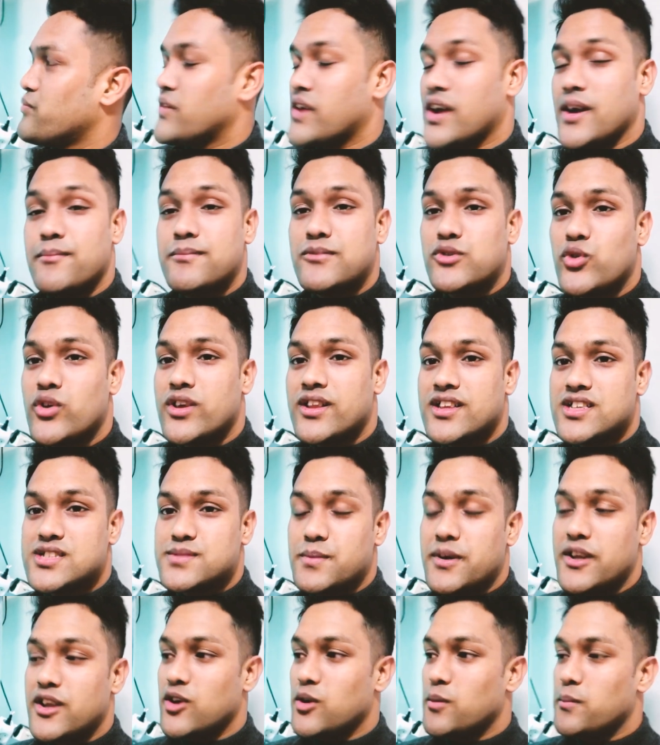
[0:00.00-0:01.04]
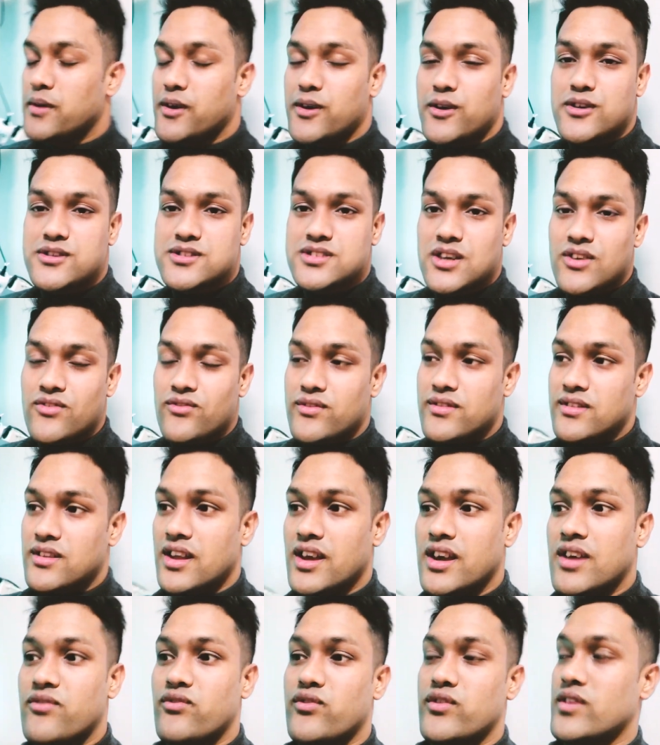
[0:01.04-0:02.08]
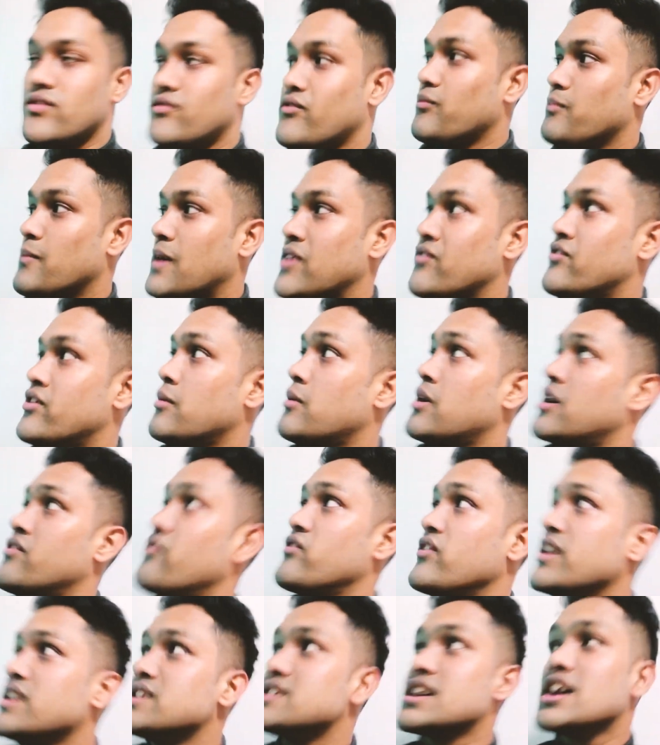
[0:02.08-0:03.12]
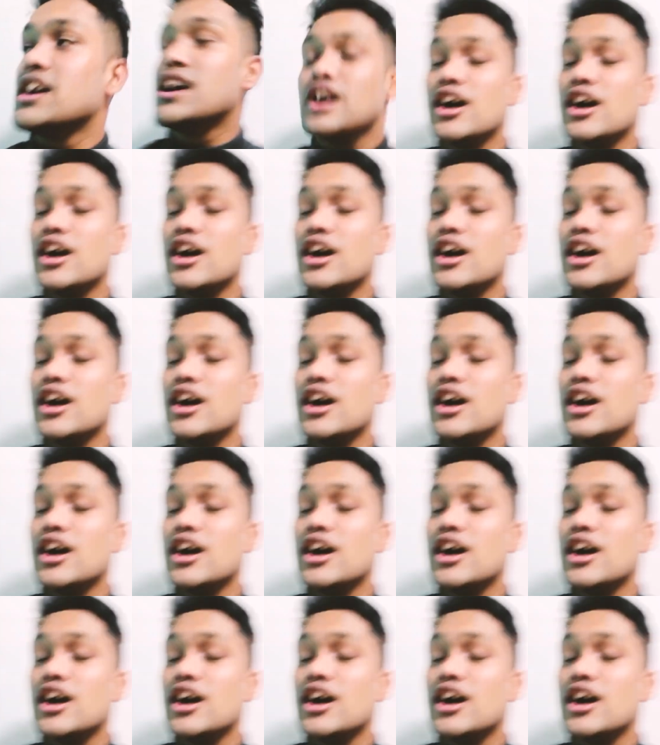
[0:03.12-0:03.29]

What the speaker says: I'm doing this video because of like my favorite fish,